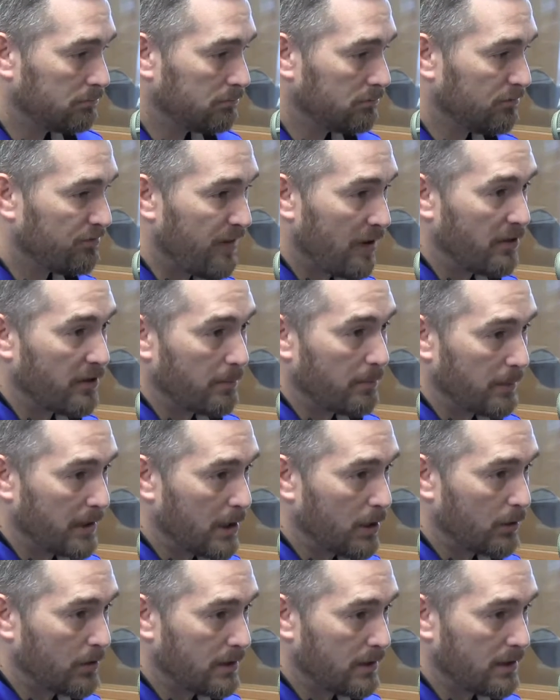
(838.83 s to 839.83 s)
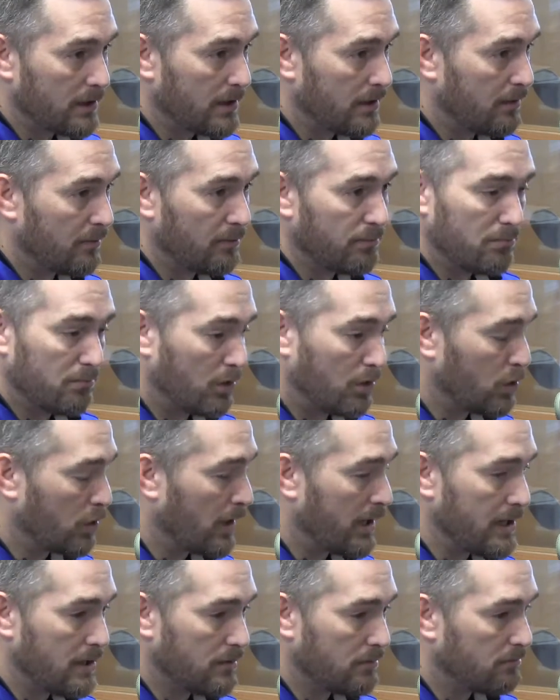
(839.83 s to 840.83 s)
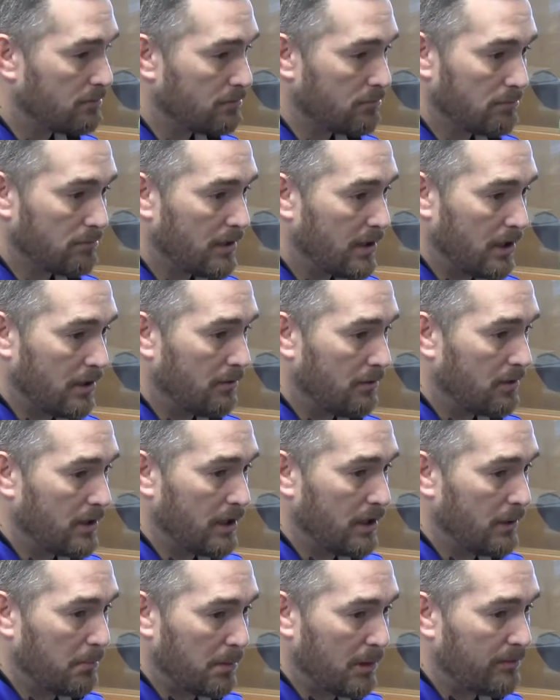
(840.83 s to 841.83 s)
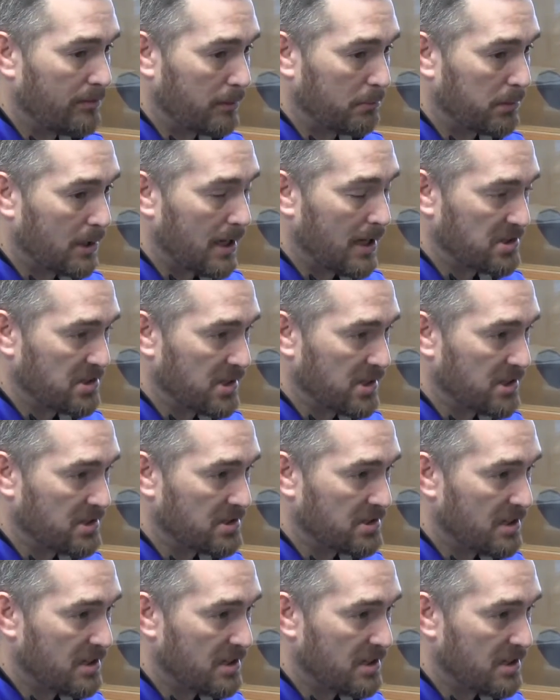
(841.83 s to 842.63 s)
found them guilty in the perfect process,